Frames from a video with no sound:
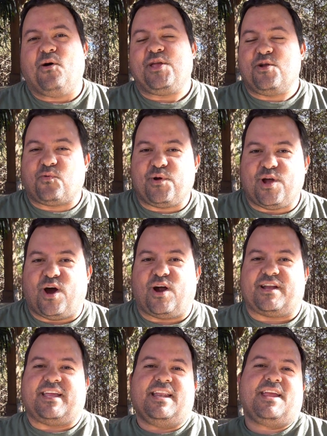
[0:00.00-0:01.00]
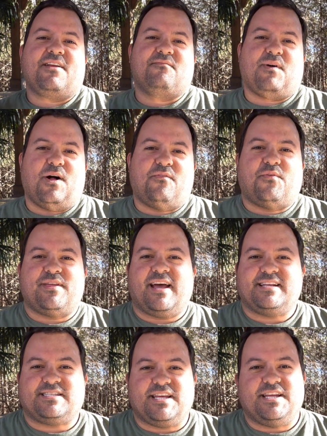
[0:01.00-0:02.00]
here we are getting involved with
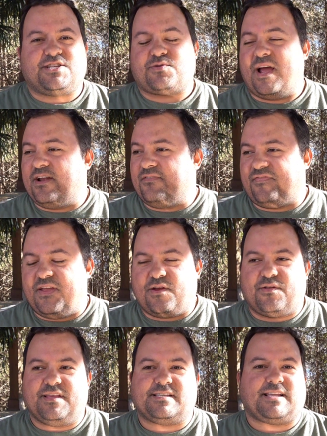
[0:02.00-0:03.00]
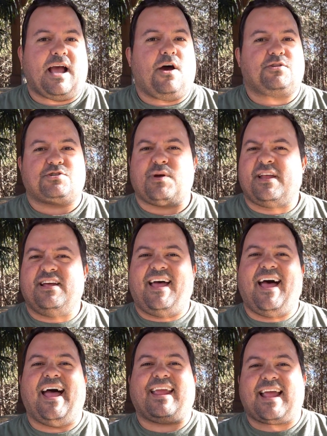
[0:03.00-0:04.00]
IT, trying to figure this out, trying to
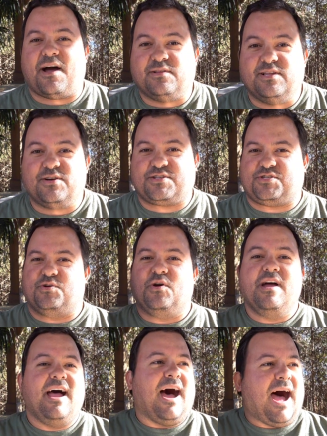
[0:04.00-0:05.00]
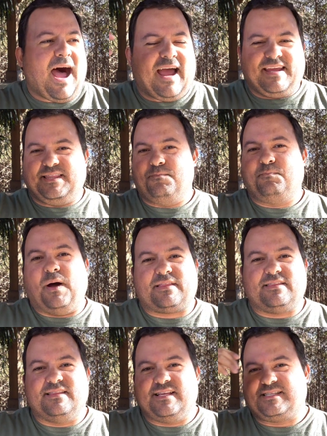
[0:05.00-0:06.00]
hack Outlook to hide the
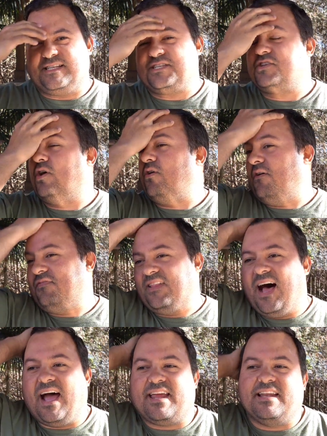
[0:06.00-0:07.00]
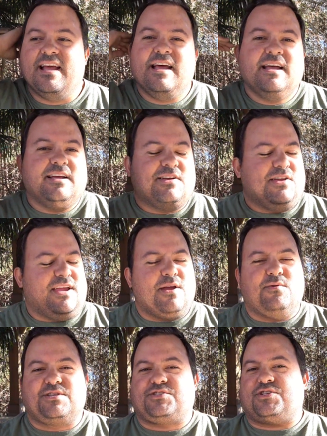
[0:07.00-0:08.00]
button that says go offline.
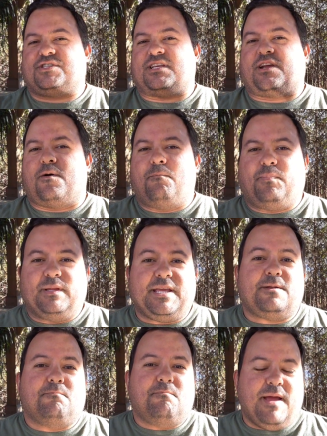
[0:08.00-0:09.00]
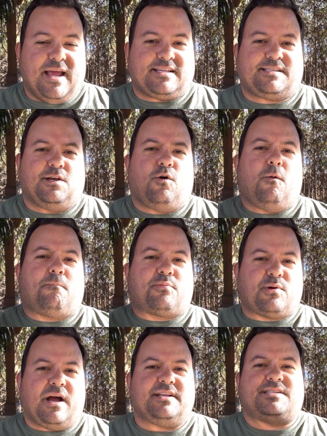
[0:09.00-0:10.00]
It was just a complete mess. The whole
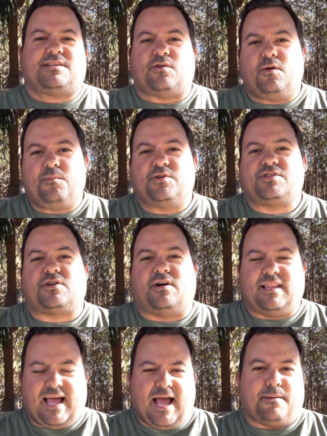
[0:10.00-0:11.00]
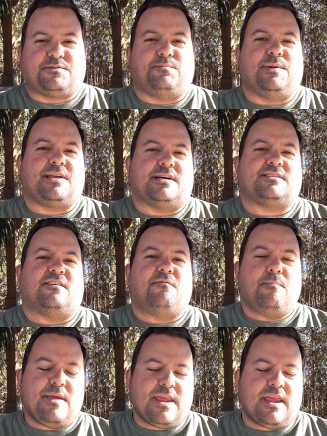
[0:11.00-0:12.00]
project almost collapsed because
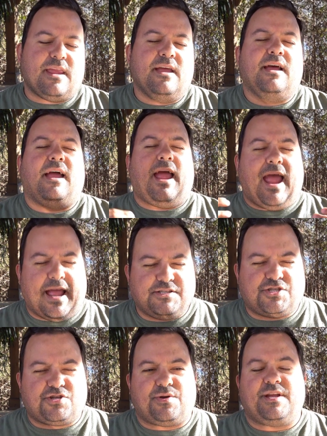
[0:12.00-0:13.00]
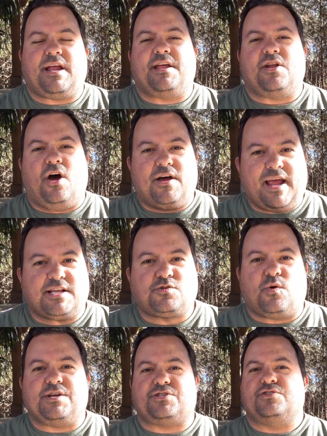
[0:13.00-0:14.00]
of me answering an unasked
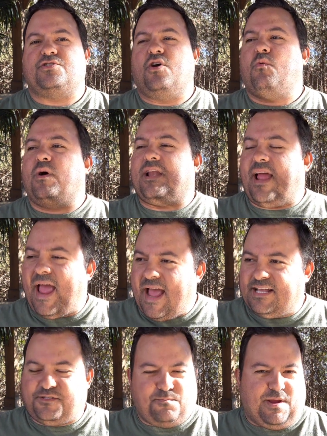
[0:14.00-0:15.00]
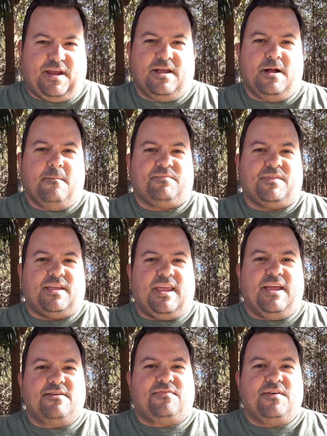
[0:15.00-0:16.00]
question. No one asked me
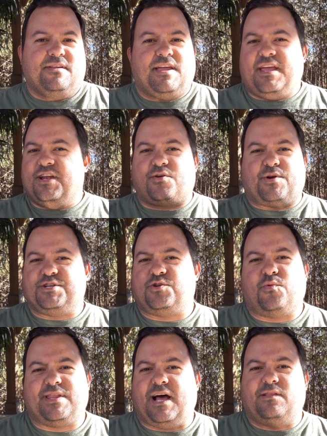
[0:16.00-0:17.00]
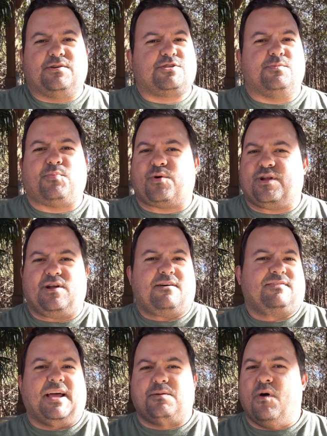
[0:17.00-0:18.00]
if the integration with Outlook supported
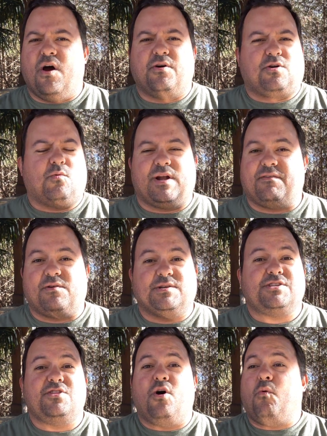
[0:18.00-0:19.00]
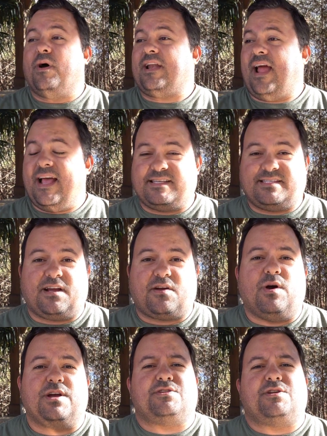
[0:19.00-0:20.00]
offline mode or whatever it was. No one asked that
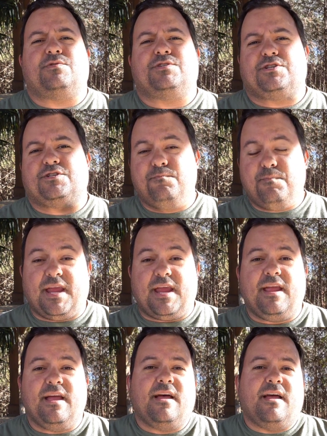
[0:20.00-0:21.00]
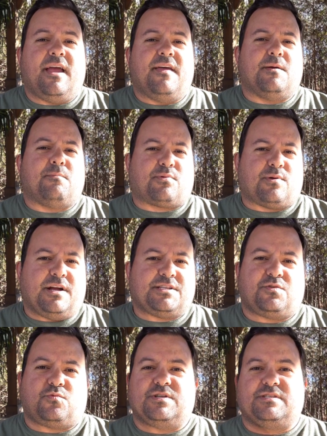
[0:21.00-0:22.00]
question. It was just me, and the
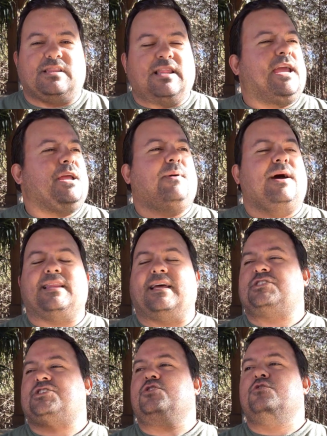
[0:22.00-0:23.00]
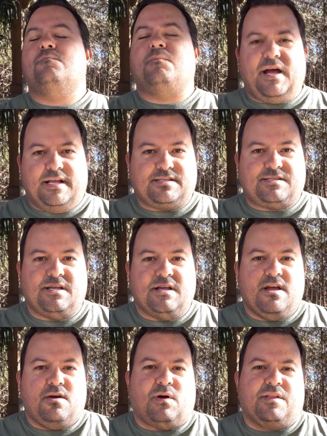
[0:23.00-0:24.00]
project was laid by like 2 months
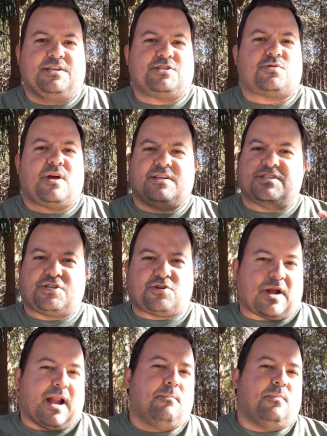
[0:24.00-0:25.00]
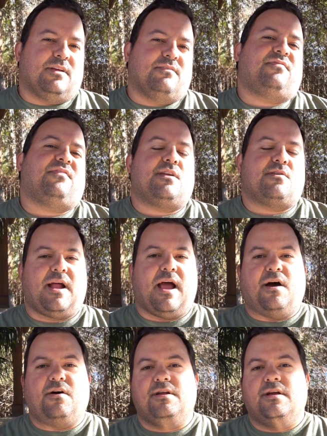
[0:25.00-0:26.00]
while they try to scramble and figure
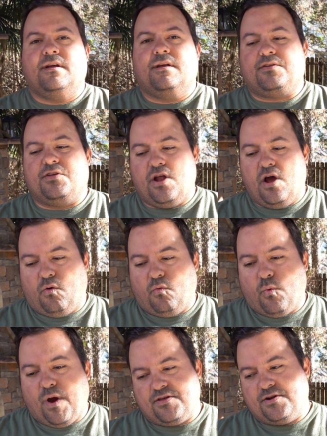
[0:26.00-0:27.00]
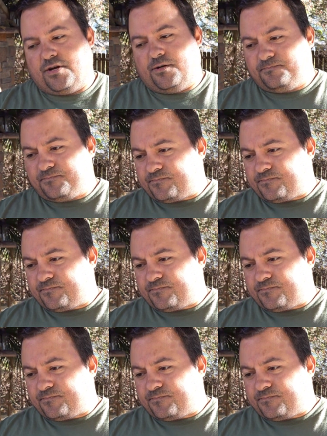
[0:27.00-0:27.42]
out, whether